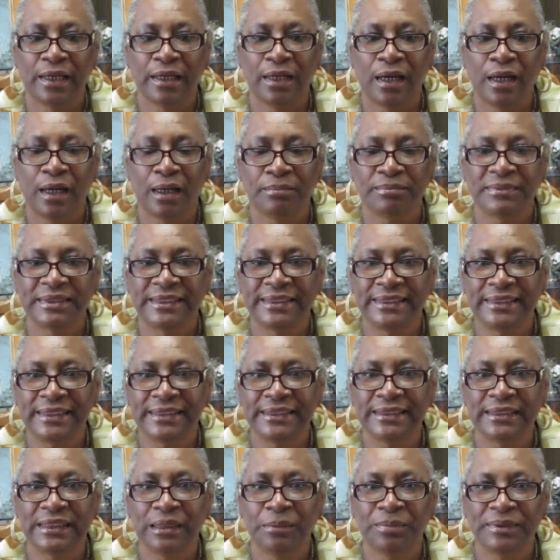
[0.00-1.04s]

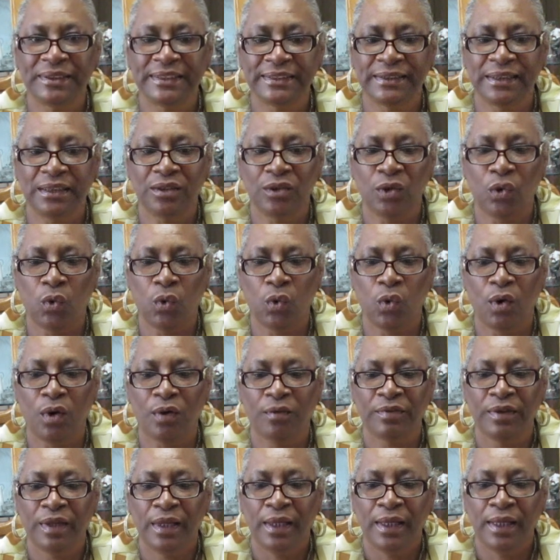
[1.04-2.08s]
60%
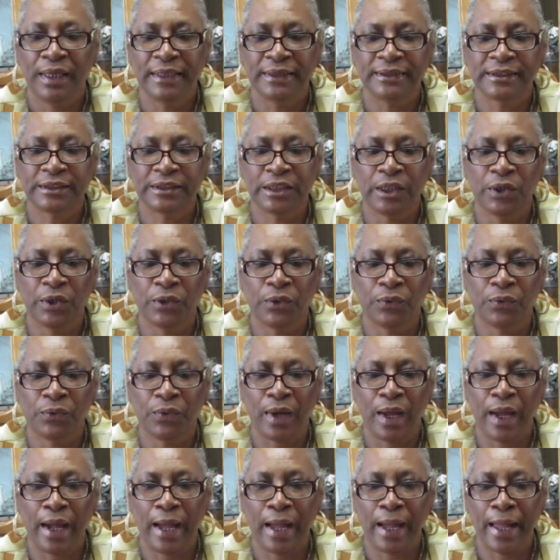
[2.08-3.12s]
off,
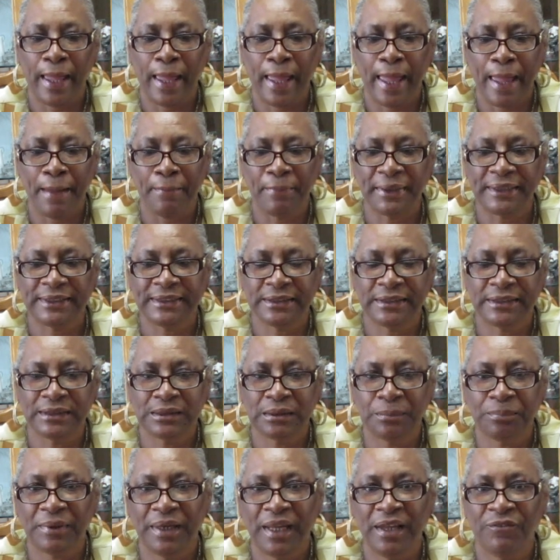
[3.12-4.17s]
so I had my
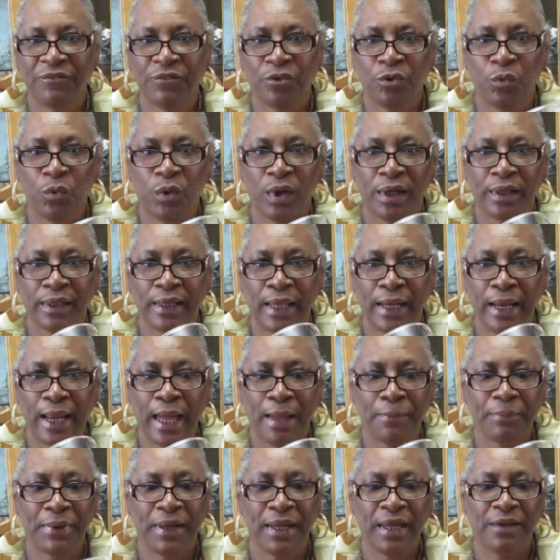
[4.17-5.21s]
sister pay for one and
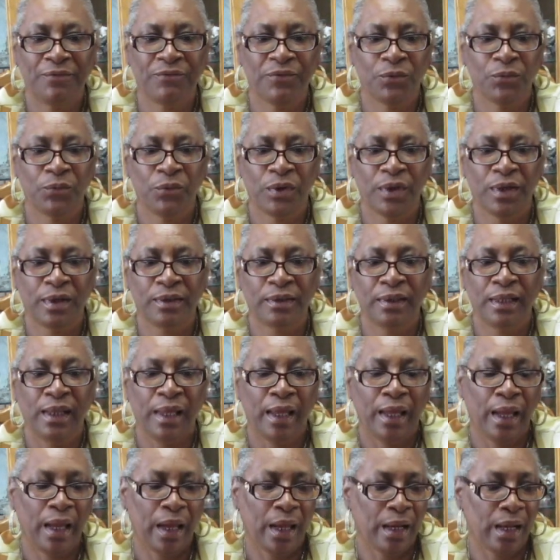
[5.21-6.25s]
I paid for one,
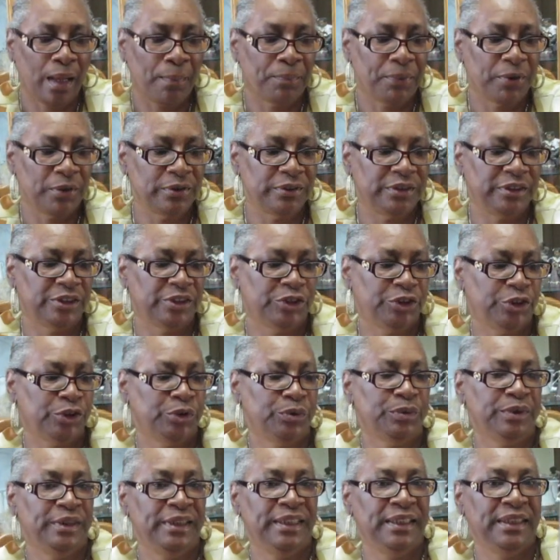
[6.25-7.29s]
and I purchased
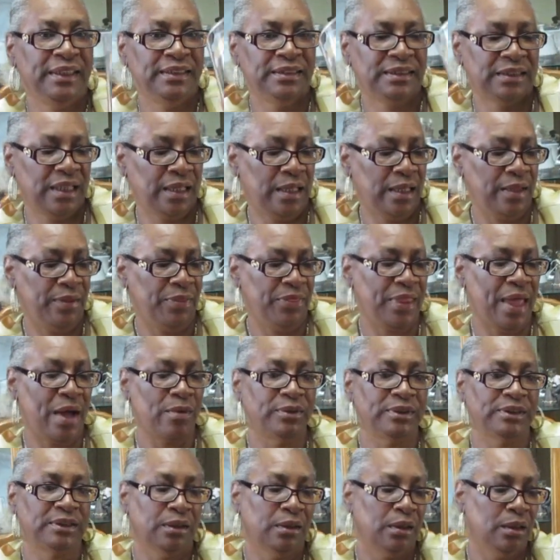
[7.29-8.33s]
2 of these, and that
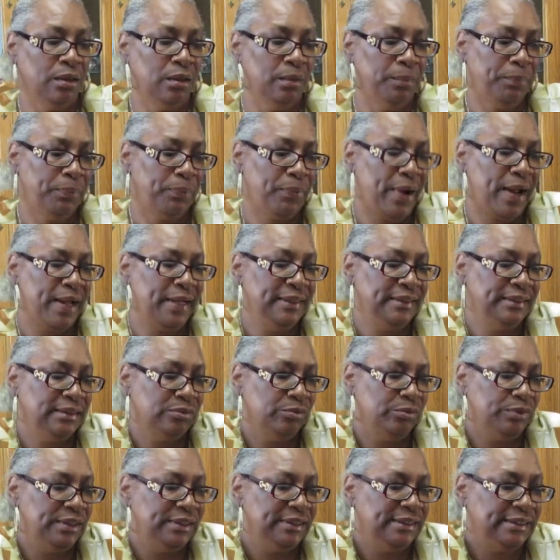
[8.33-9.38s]
was a good price
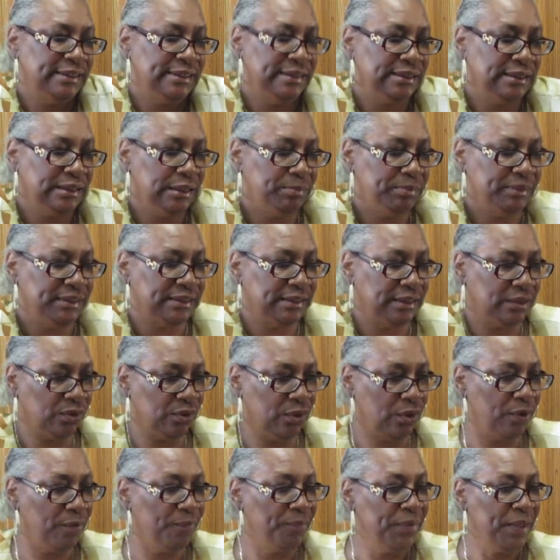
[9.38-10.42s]
with the 60%
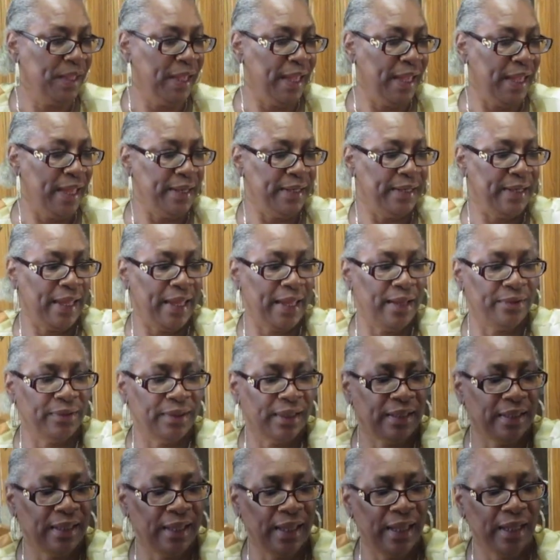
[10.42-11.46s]
off. Now the
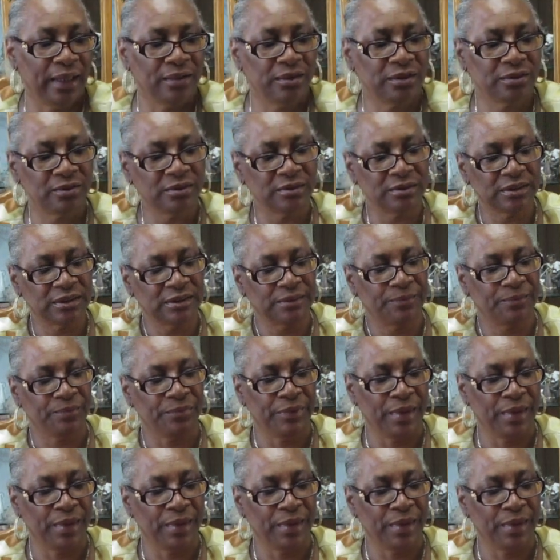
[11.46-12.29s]
candles,